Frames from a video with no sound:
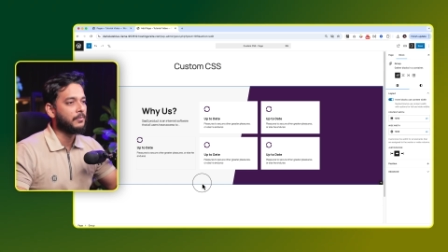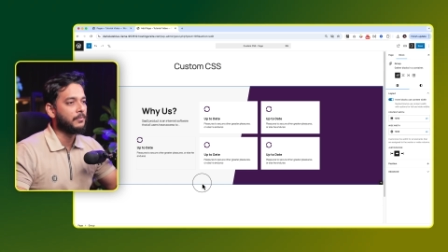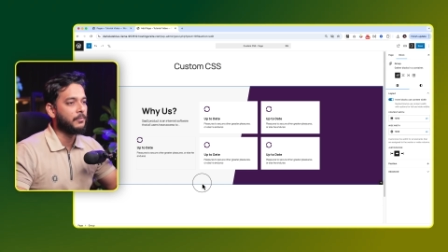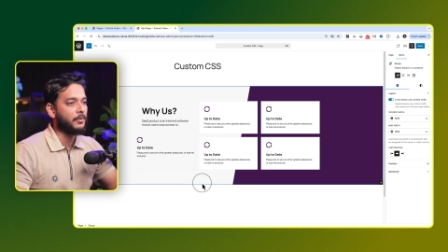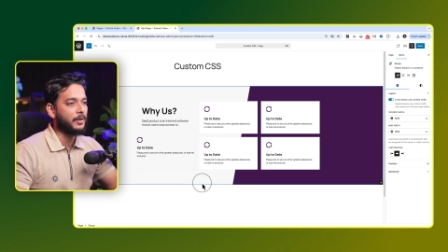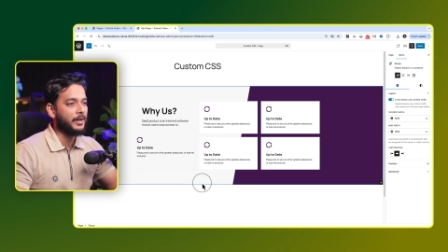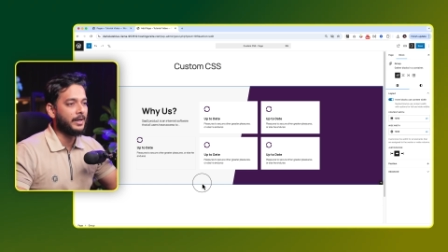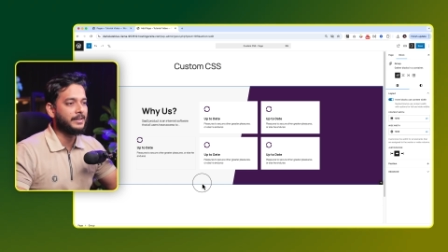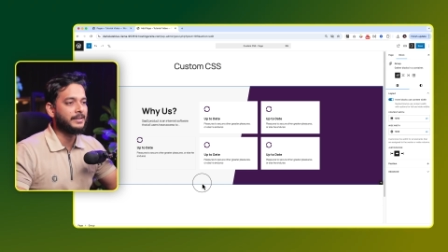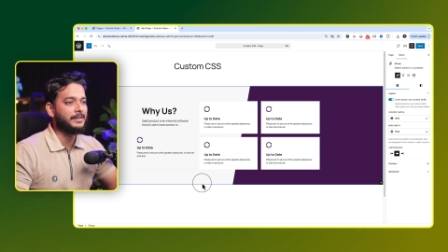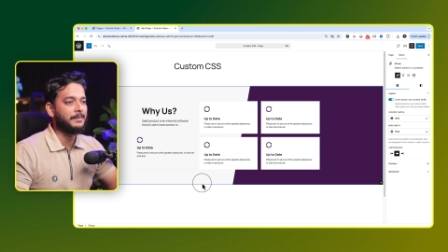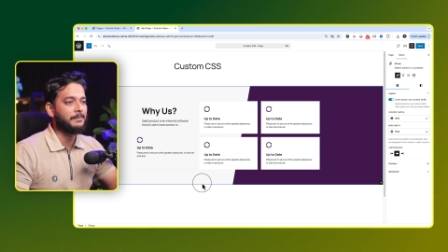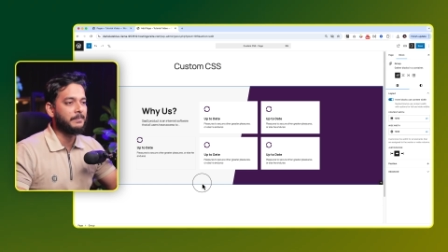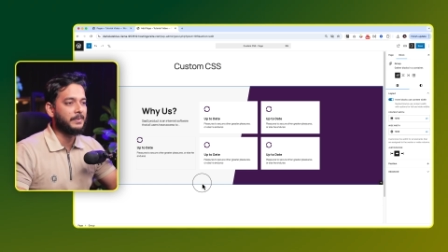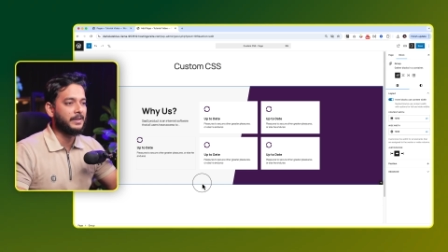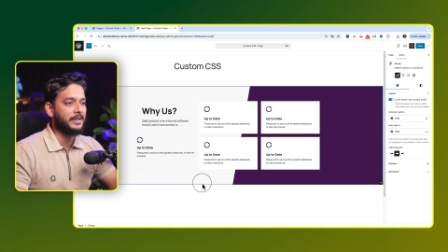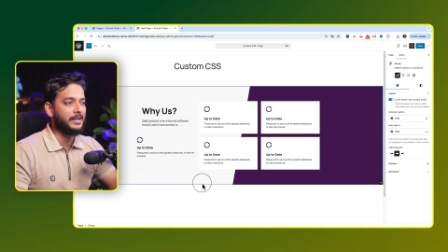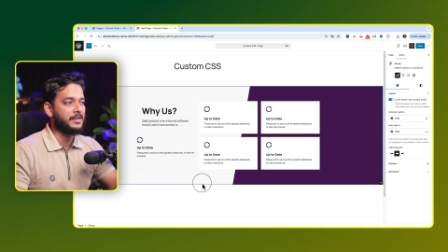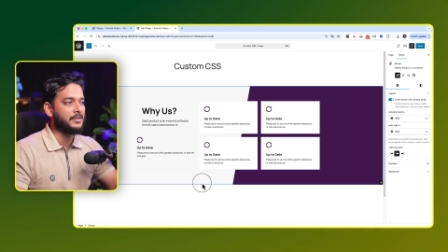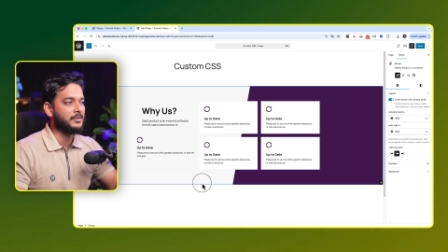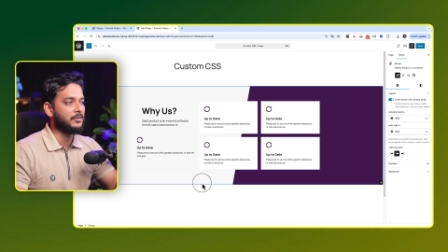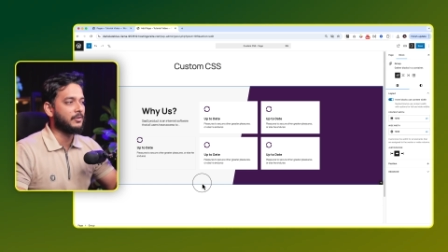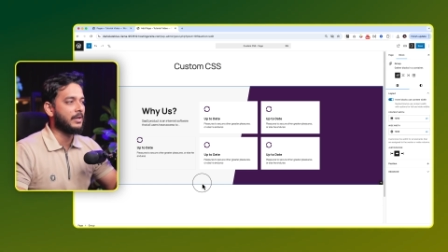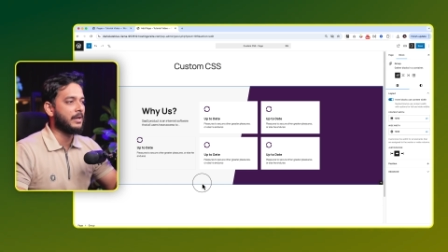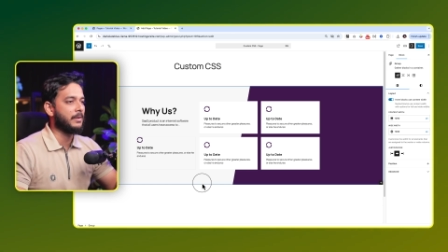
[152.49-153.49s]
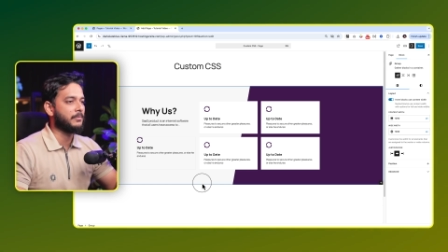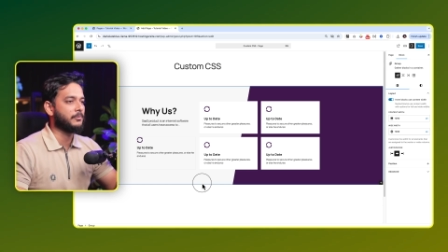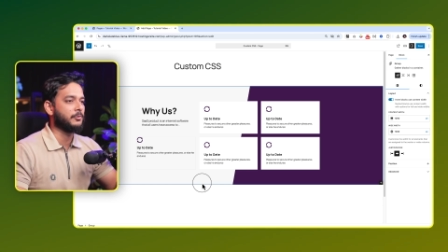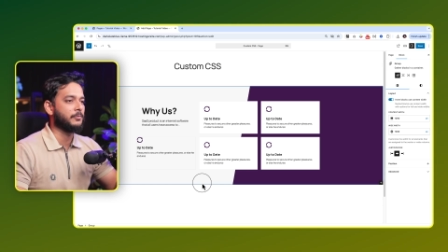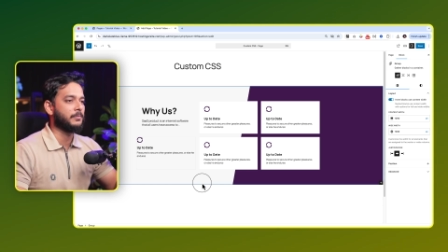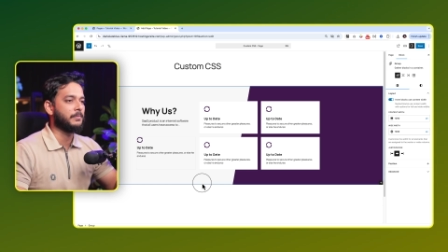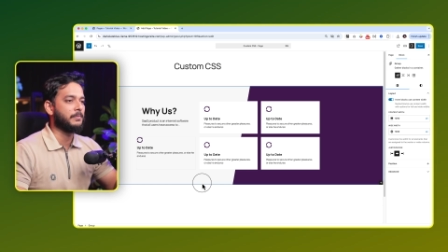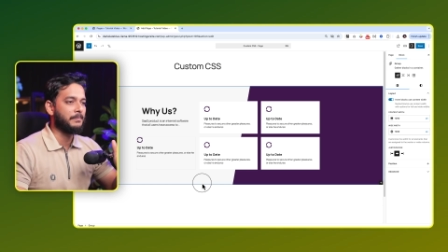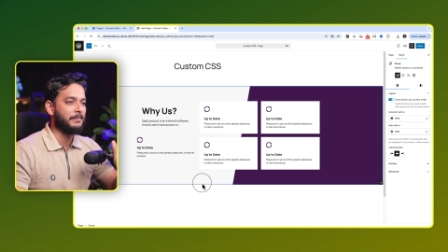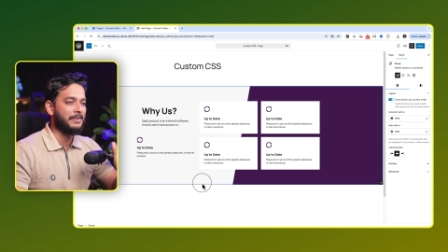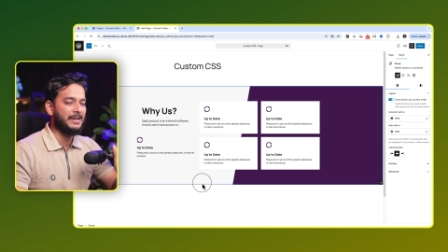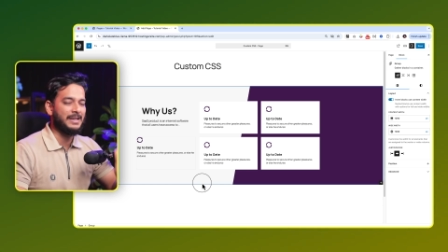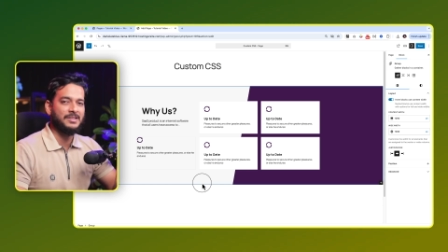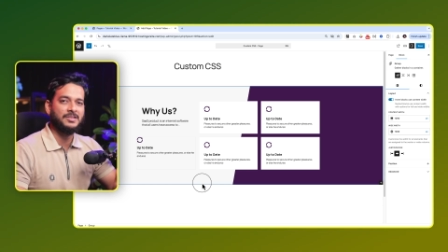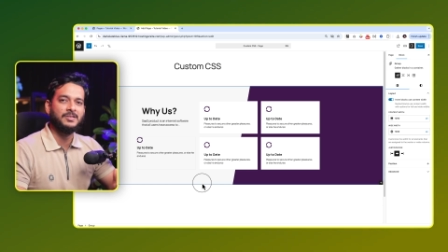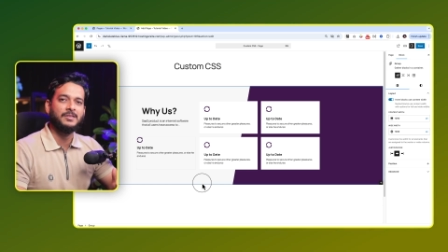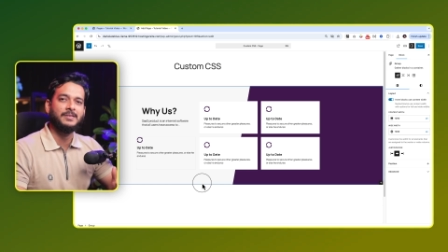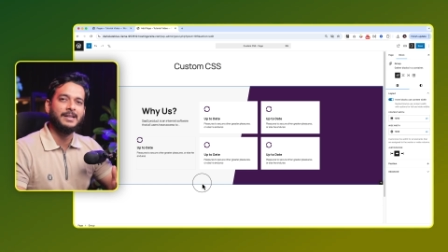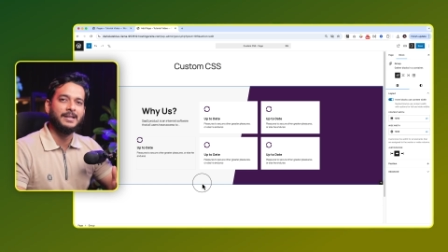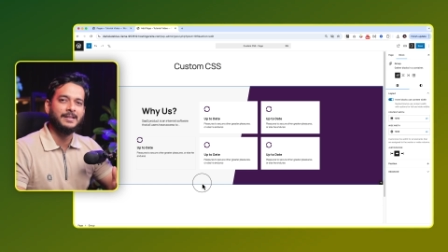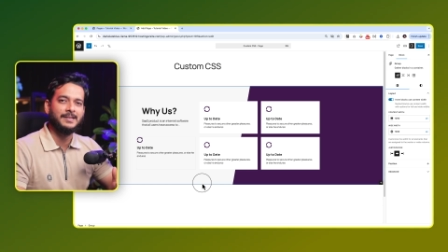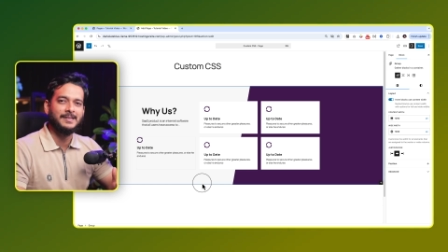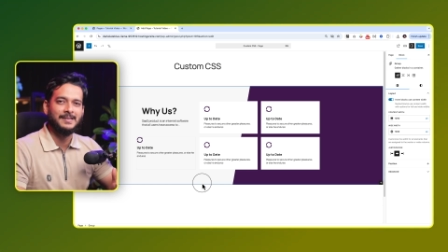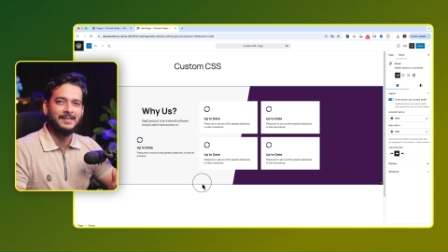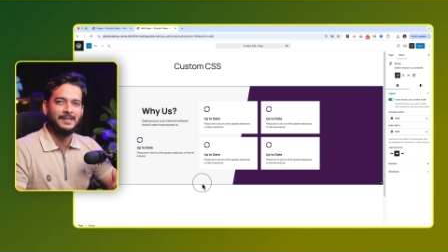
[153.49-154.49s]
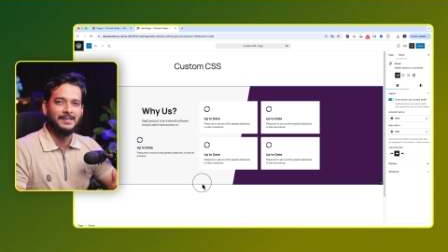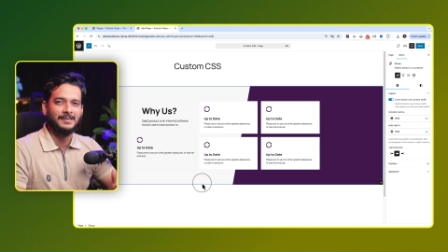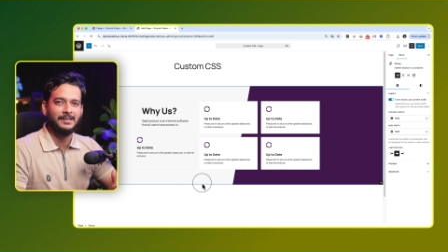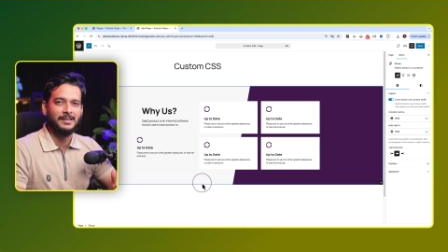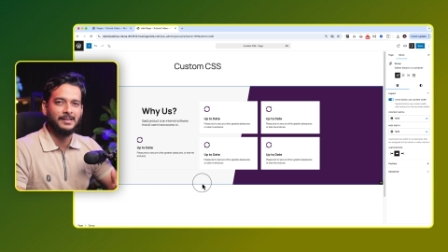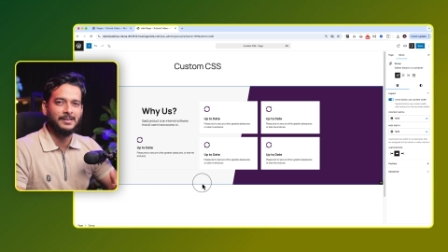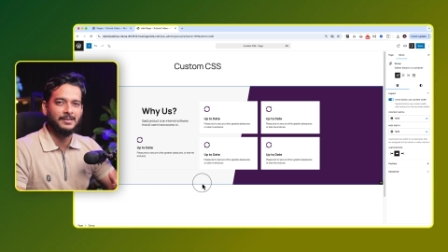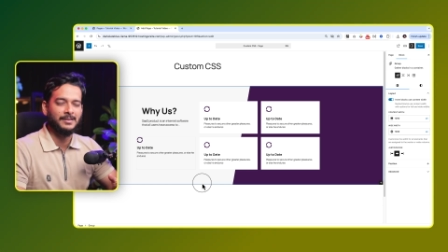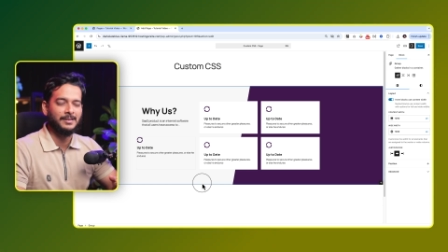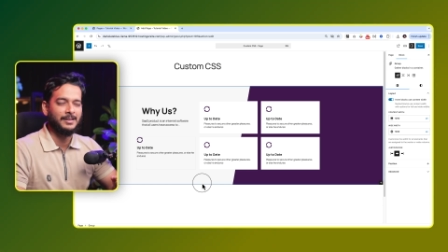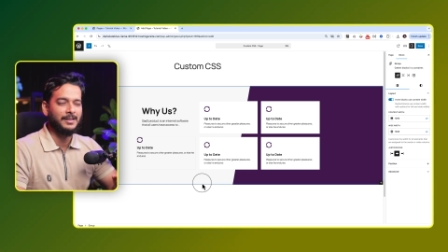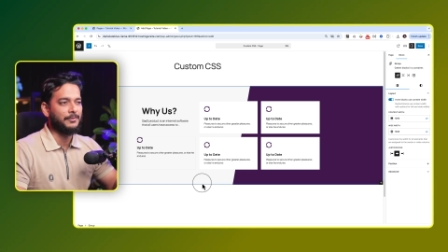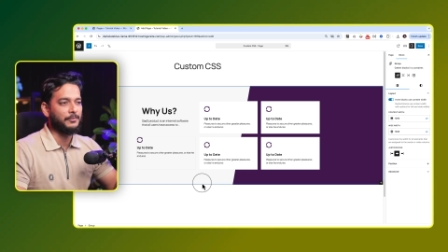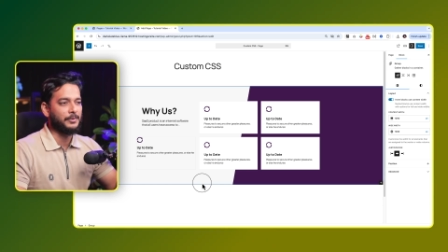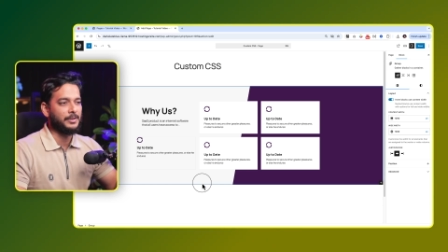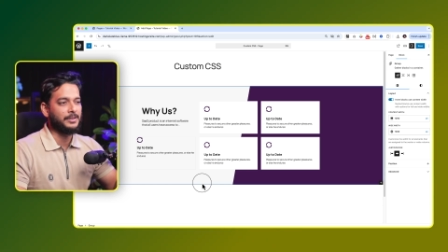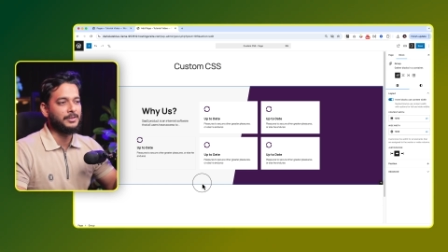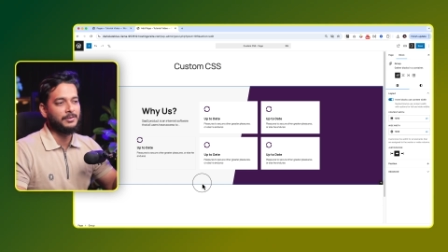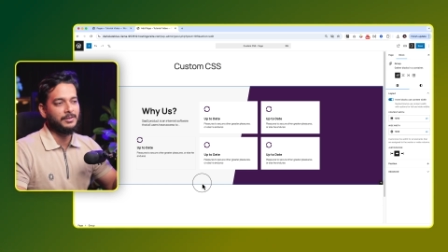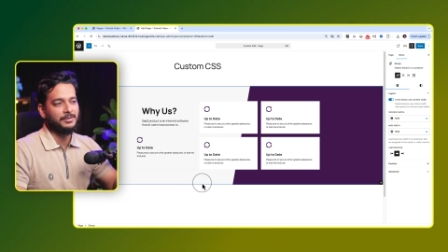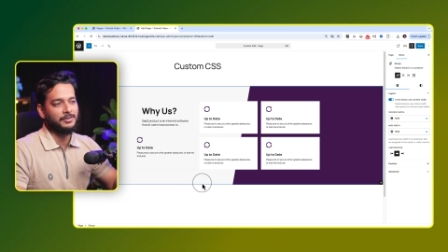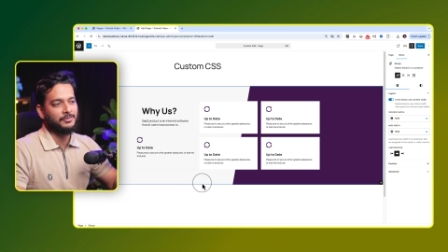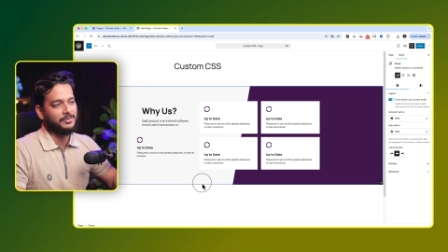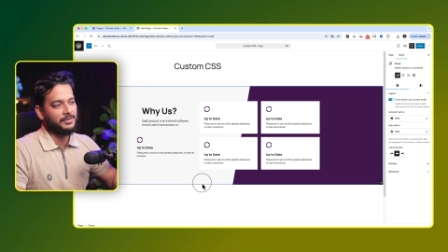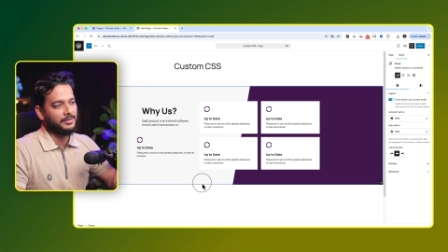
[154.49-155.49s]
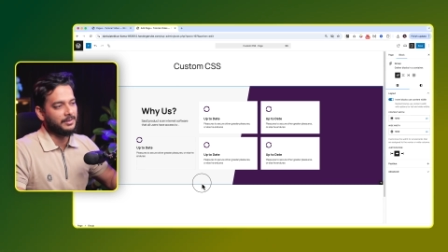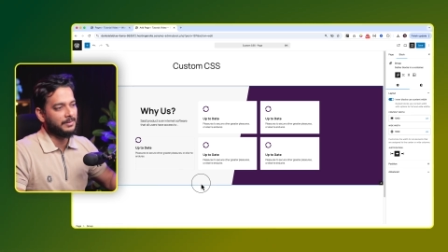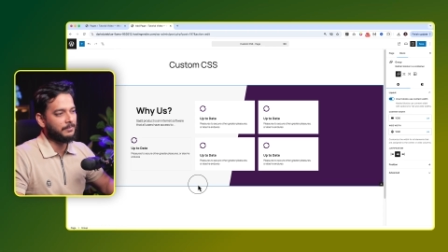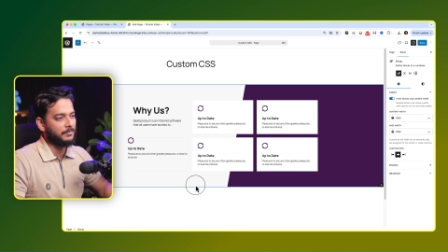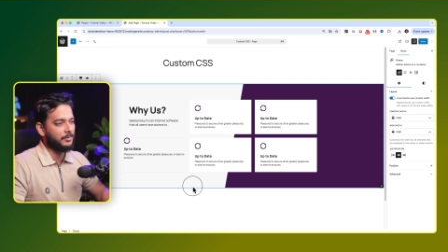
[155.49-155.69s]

where the place you have to paste that CSS when you're using the